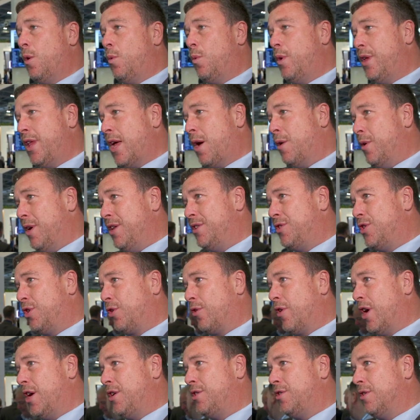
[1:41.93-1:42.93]
With our
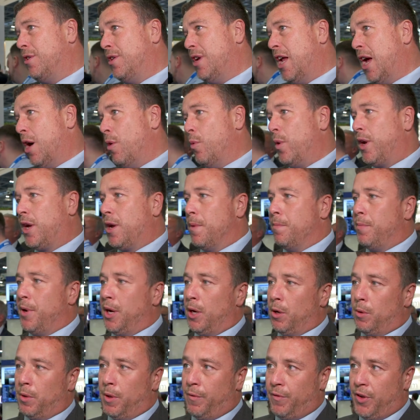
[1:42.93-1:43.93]
integration now, we can
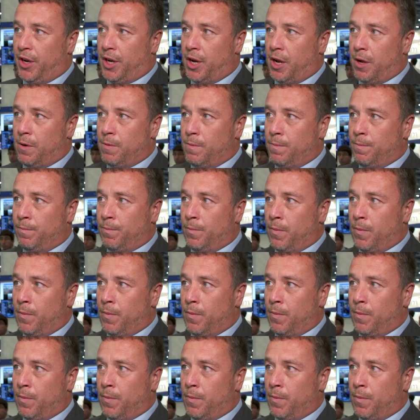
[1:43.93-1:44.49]
bring up the video.